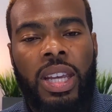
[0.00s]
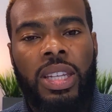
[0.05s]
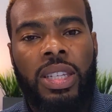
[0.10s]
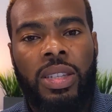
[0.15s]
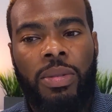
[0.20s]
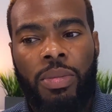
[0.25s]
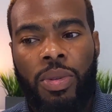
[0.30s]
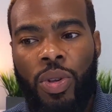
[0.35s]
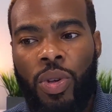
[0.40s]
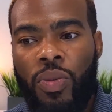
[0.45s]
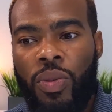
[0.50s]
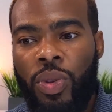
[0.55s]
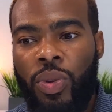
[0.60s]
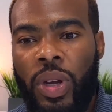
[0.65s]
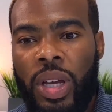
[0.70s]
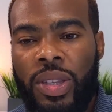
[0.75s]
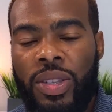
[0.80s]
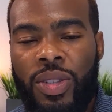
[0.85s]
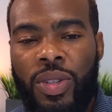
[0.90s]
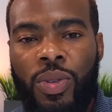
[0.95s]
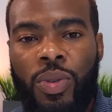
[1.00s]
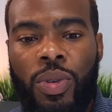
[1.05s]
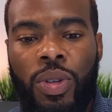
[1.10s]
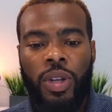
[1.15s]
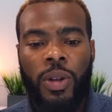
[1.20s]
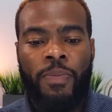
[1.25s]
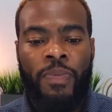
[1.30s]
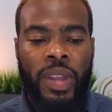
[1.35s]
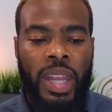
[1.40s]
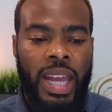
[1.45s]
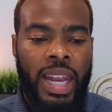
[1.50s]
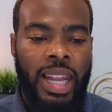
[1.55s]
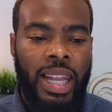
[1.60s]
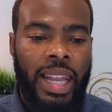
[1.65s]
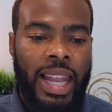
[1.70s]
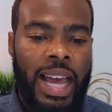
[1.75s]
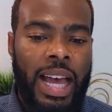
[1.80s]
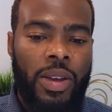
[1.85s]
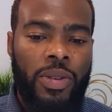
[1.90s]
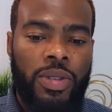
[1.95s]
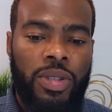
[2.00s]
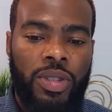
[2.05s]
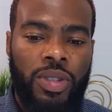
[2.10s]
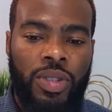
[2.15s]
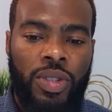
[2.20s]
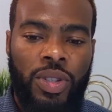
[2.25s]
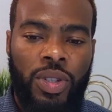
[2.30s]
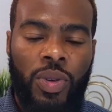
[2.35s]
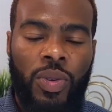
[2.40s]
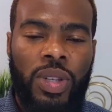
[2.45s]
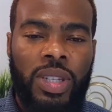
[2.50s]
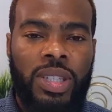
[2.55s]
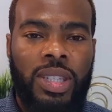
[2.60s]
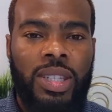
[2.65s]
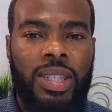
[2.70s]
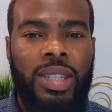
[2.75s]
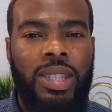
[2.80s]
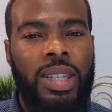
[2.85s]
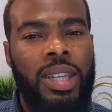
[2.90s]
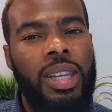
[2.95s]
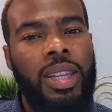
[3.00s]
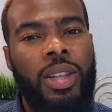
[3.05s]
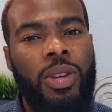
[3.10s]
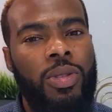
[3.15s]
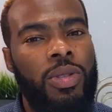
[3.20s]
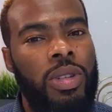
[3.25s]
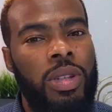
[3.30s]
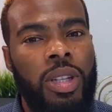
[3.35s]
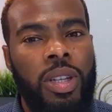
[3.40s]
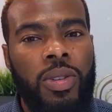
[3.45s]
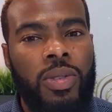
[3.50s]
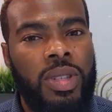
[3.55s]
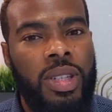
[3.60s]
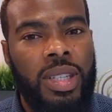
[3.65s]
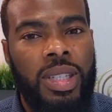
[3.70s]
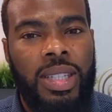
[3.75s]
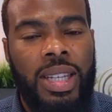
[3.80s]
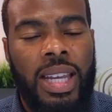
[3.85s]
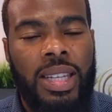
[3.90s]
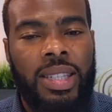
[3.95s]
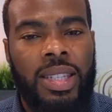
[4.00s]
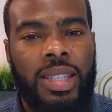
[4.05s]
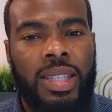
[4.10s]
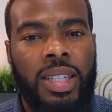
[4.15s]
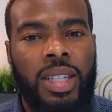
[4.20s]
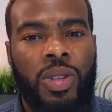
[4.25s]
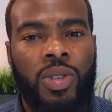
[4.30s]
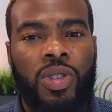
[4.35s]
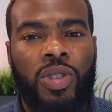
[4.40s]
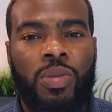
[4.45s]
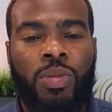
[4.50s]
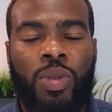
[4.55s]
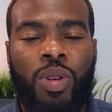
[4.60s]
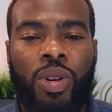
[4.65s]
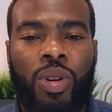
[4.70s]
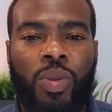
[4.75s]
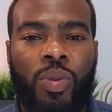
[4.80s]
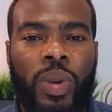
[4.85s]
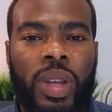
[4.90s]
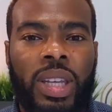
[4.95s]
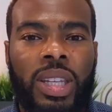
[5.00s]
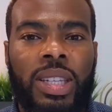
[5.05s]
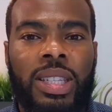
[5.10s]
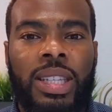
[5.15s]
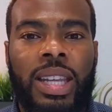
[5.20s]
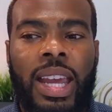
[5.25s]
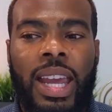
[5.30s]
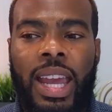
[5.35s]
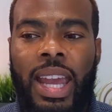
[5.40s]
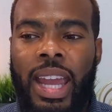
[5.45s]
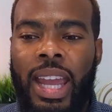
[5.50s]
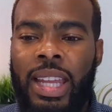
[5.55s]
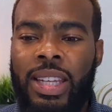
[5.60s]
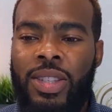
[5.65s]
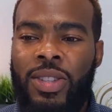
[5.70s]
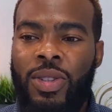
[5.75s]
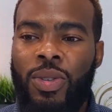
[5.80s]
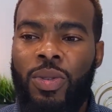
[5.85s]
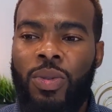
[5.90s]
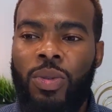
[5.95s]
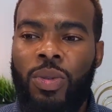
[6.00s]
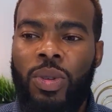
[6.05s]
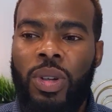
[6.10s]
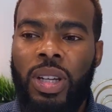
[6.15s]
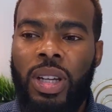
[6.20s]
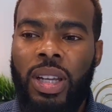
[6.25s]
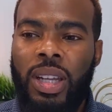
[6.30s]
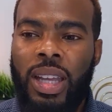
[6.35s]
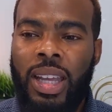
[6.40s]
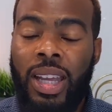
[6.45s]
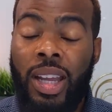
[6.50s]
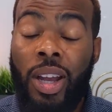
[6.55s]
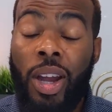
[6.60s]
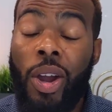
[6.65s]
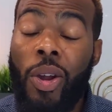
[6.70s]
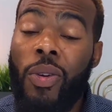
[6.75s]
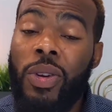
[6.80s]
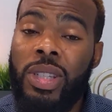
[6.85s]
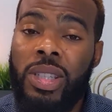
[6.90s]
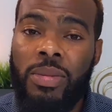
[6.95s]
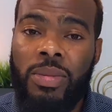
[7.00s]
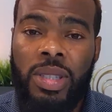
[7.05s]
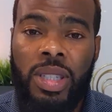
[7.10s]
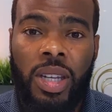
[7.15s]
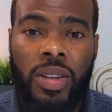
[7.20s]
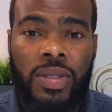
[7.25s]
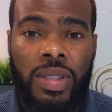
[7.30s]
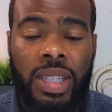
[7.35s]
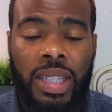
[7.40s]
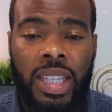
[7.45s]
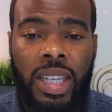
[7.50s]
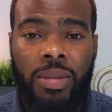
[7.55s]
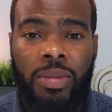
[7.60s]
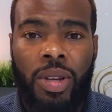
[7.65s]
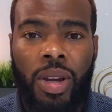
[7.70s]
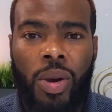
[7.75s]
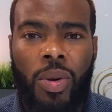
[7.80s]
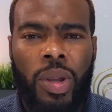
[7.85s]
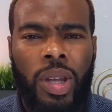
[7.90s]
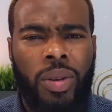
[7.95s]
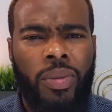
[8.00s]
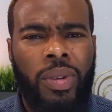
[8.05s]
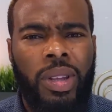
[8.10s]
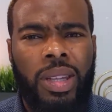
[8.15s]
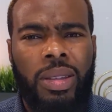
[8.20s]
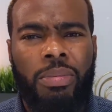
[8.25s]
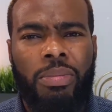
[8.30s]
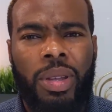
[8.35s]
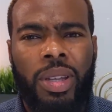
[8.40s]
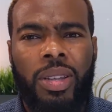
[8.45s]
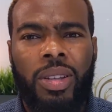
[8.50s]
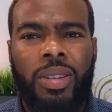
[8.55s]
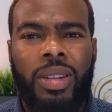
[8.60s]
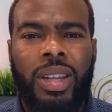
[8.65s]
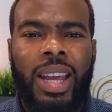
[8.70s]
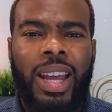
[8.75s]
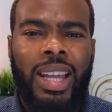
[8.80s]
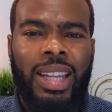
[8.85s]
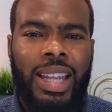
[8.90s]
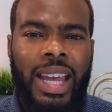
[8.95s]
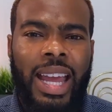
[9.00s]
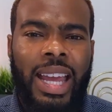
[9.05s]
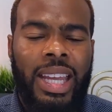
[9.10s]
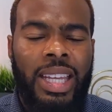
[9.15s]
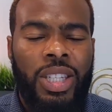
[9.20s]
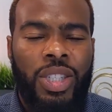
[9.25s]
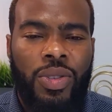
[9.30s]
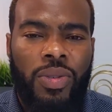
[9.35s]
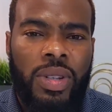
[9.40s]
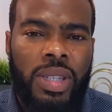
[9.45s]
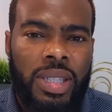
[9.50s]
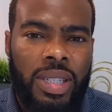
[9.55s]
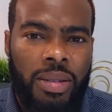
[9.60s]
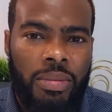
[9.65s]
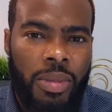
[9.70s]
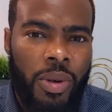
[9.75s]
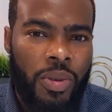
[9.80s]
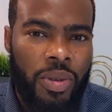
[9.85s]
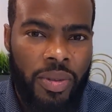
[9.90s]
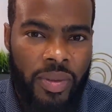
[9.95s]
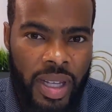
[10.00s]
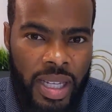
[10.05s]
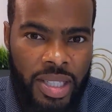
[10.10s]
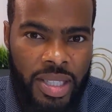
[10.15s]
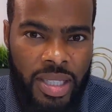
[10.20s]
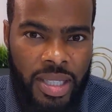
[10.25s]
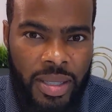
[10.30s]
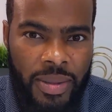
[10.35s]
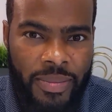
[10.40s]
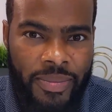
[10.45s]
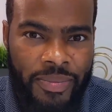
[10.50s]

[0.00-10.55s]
to maneuver throughout the school year and allows students to see those little successes and those small wins and to encourage themselves to keep going and really build that intrinsic motivation.